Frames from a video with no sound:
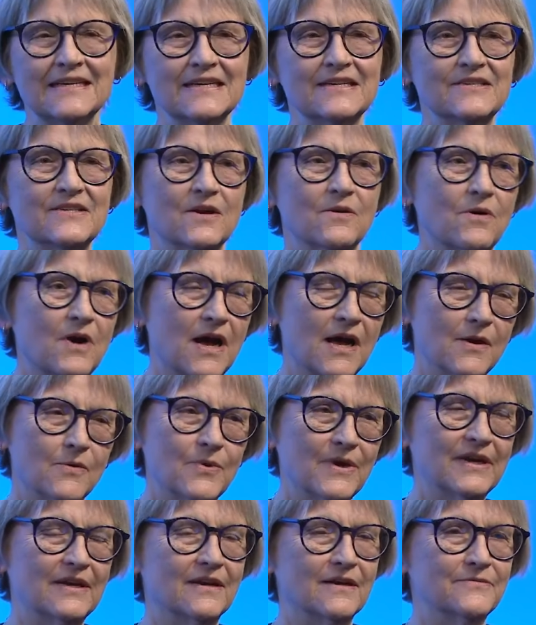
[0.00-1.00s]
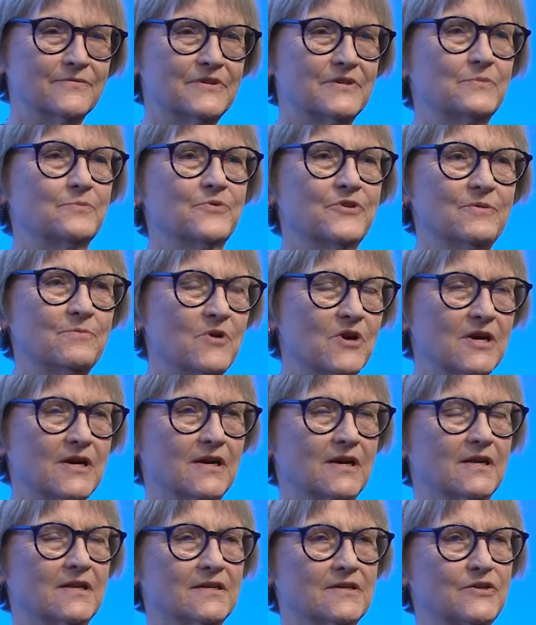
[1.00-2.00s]
So I went off to Bryn Mawr
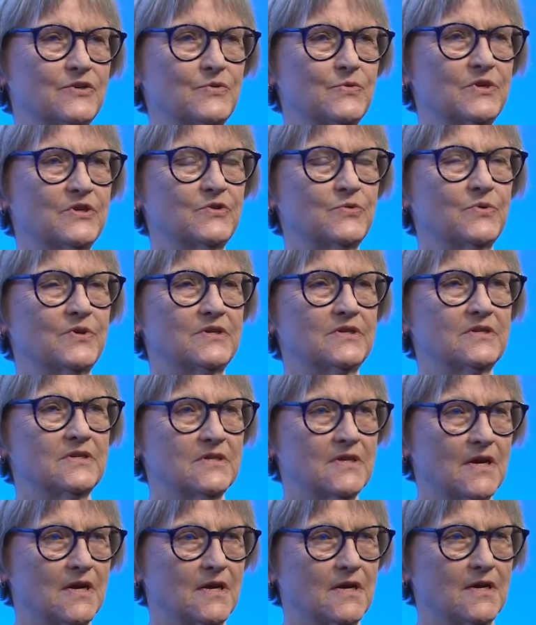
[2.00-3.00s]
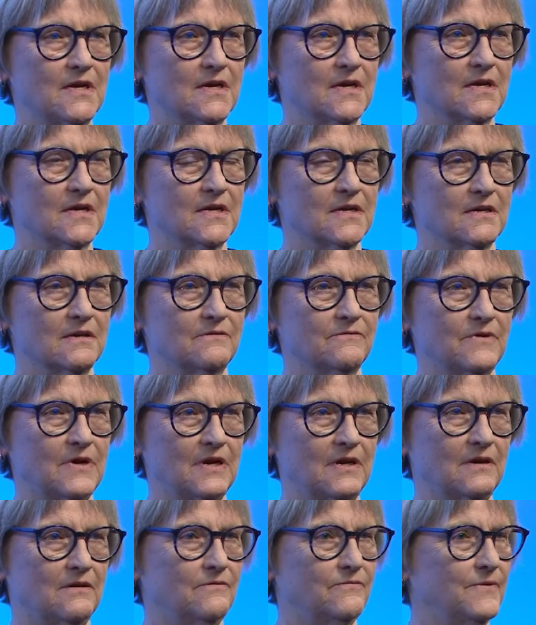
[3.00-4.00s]
College, which was
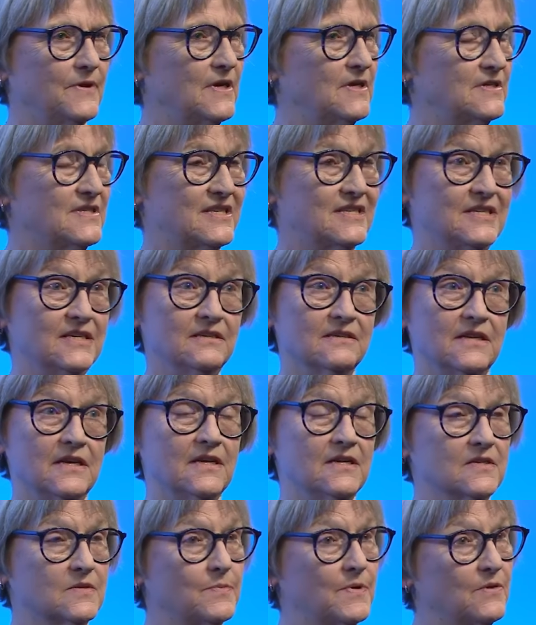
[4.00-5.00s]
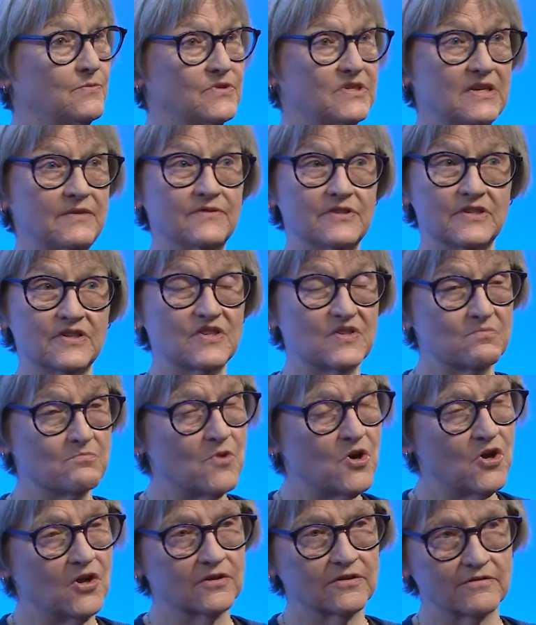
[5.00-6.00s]
it still is, but it was even
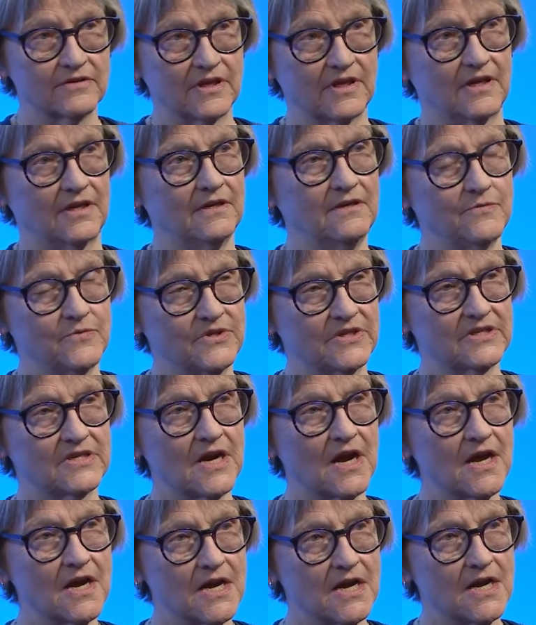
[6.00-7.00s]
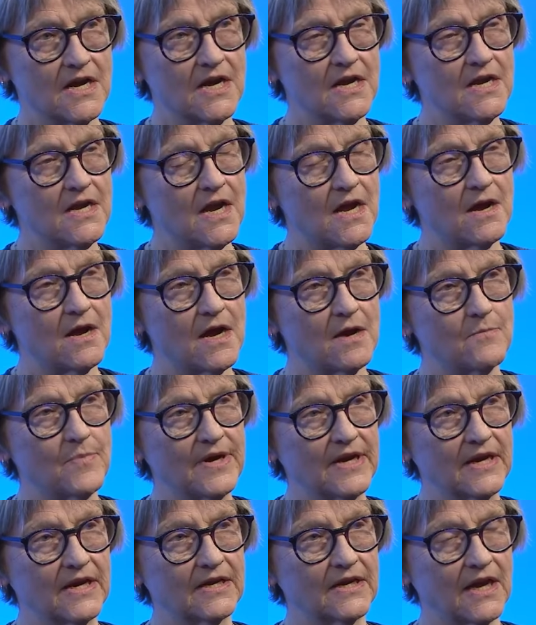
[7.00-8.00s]
smaller then. It was tiny,
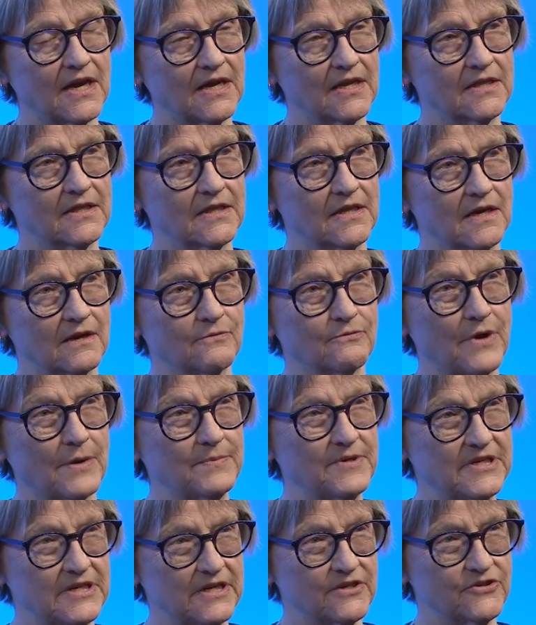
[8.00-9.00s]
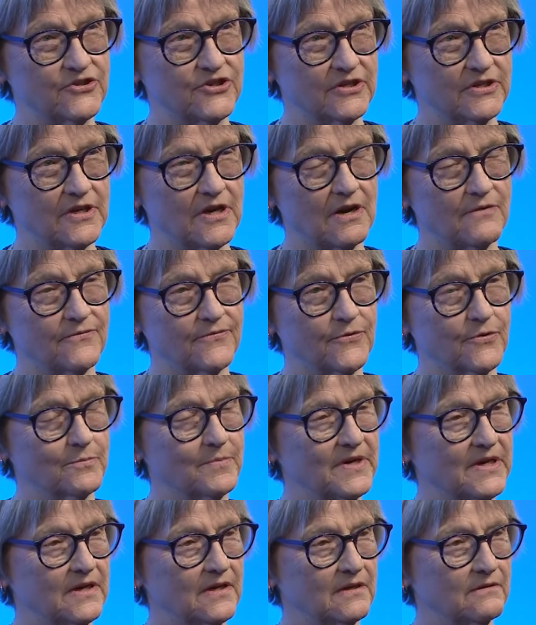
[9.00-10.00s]
but it had a reputation for
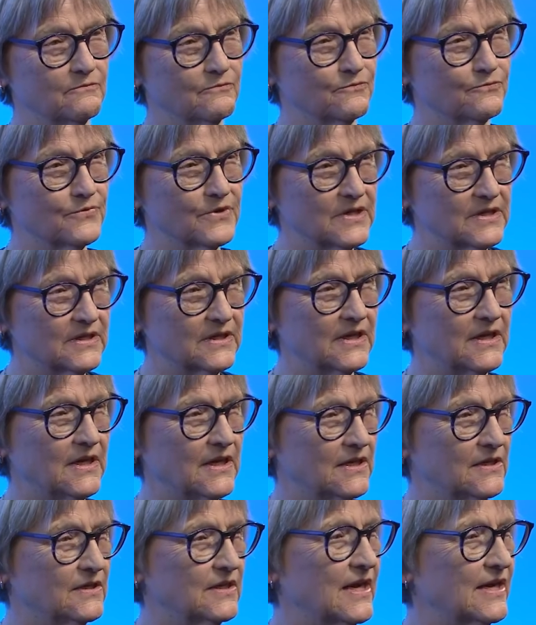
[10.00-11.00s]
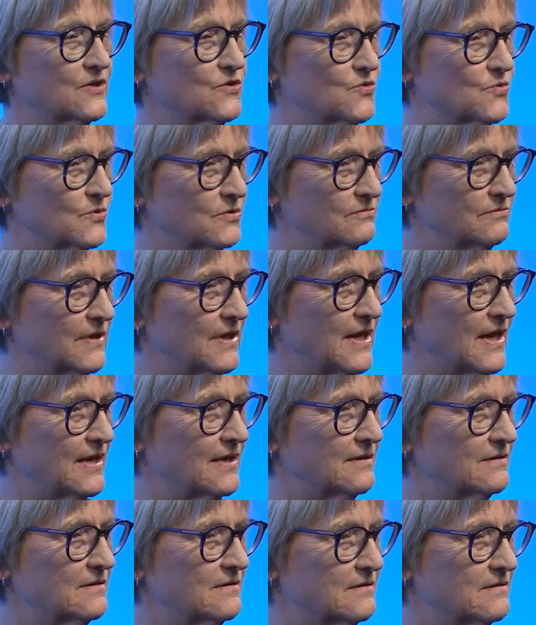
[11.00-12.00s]
being really intellectual. It had
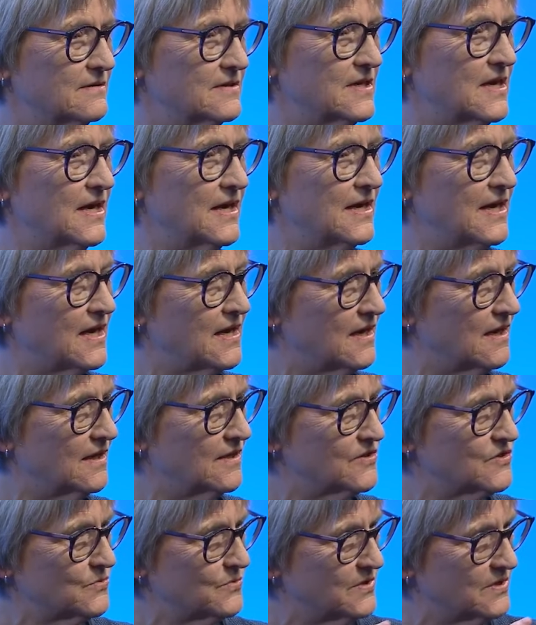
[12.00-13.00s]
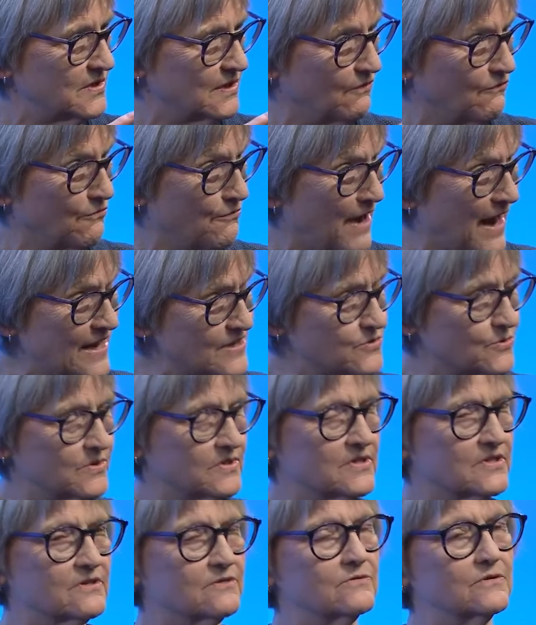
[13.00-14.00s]
a tiny college with a
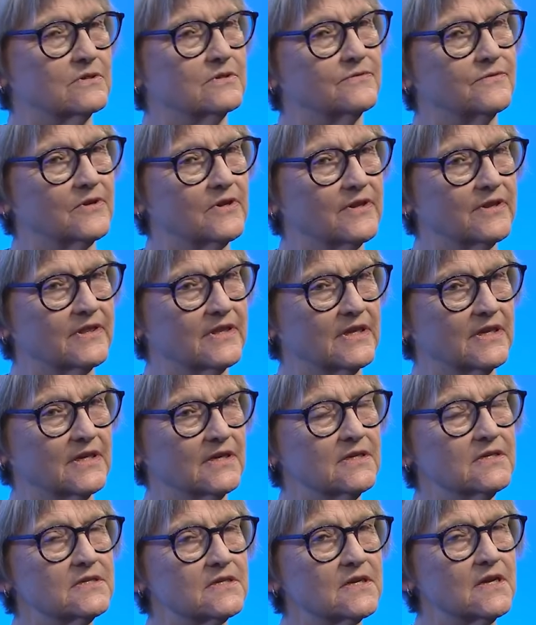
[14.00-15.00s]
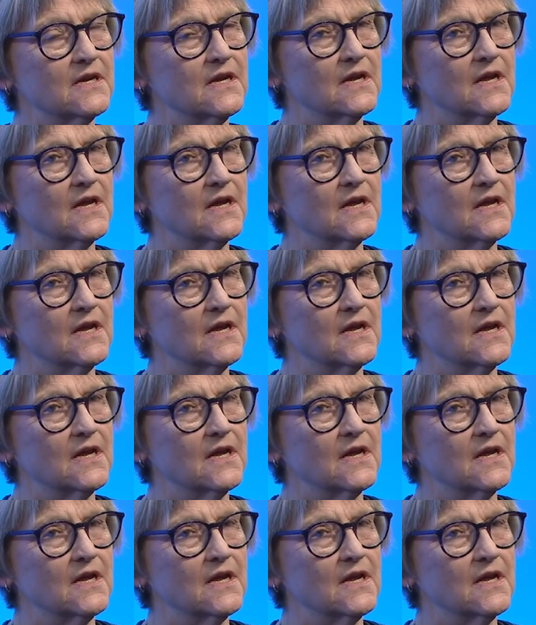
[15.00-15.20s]
graduate school of all things.